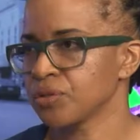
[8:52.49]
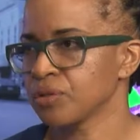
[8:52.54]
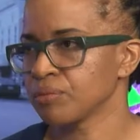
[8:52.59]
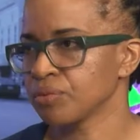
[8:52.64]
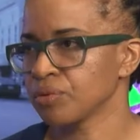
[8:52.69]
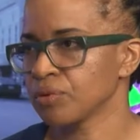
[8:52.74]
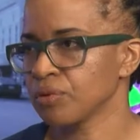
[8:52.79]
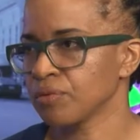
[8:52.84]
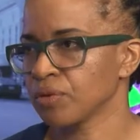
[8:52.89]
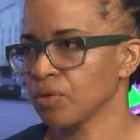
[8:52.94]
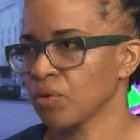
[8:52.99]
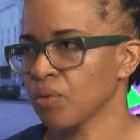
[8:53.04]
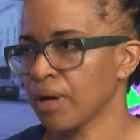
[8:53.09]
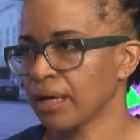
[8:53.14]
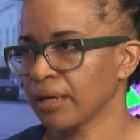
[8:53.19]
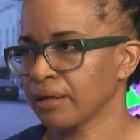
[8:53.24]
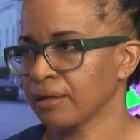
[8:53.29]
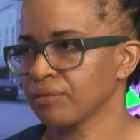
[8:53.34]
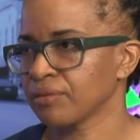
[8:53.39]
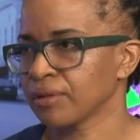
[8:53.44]
improve the
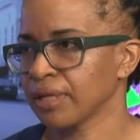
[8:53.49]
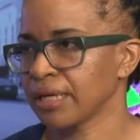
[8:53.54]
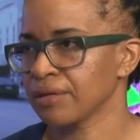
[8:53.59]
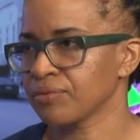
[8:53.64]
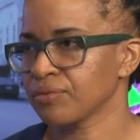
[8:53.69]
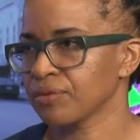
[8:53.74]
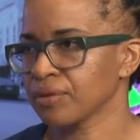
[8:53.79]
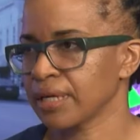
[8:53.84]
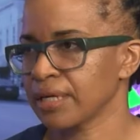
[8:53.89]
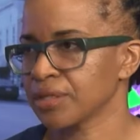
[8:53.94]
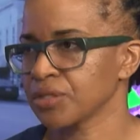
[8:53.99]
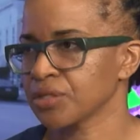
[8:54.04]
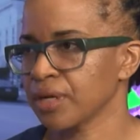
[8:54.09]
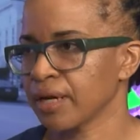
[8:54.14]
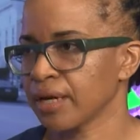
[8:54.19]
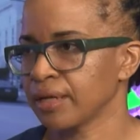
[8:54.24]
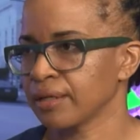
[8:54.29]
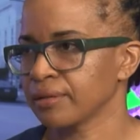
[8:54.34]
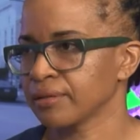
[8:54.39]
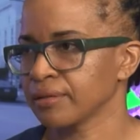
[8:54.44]
quality of life for that
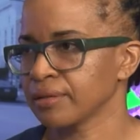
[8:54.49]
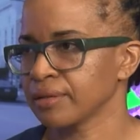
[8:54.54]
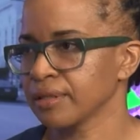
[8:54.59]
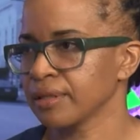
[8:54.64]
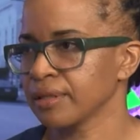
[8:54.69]
child.